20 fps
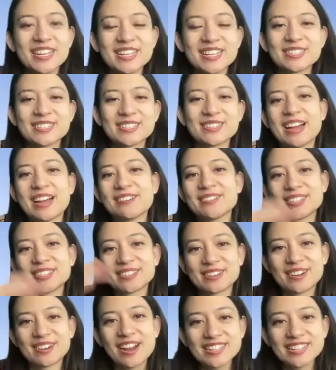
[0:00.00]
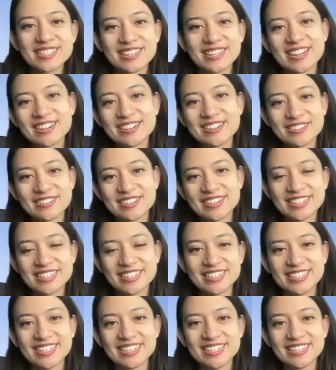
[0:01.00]
So that was across the country
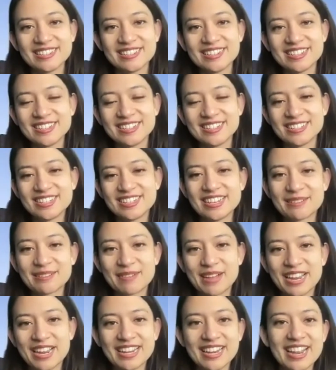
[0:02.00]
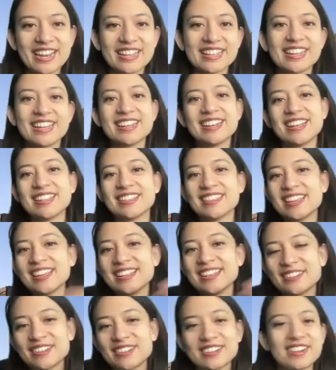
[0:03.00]
in Chiang Mai, Thailand, and
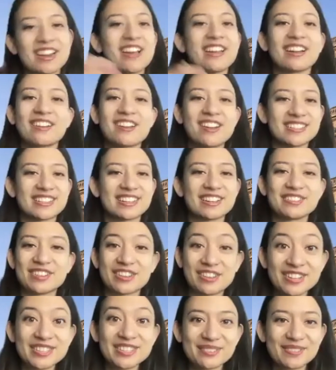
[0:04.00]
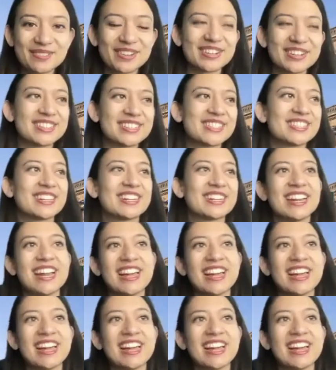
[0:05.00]
then, or not across the country, across the world, sorry.